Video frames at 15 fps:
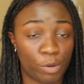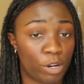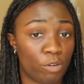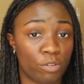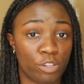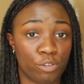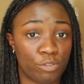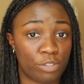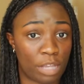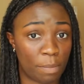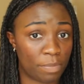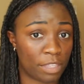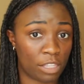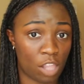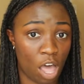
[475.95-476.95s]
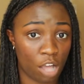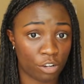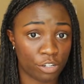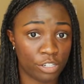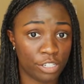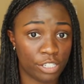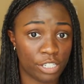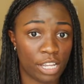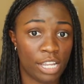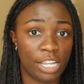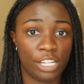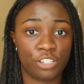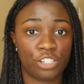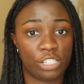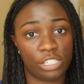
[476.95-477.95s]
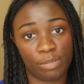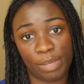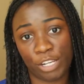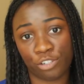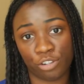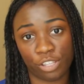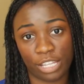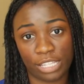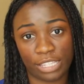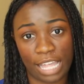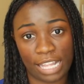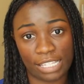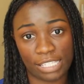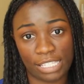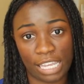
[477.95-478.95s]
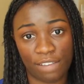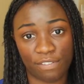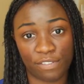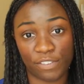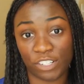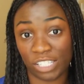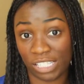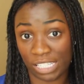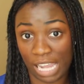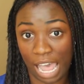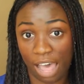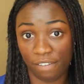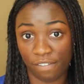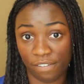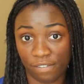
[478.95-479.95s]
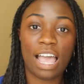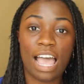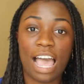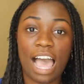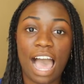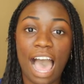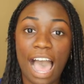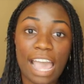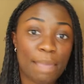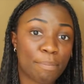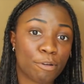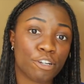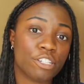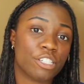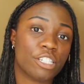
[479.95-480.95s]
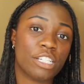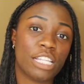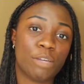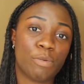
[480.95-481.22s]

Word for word: We don't use up the lockers just to make sure that that's saved for staff. I personally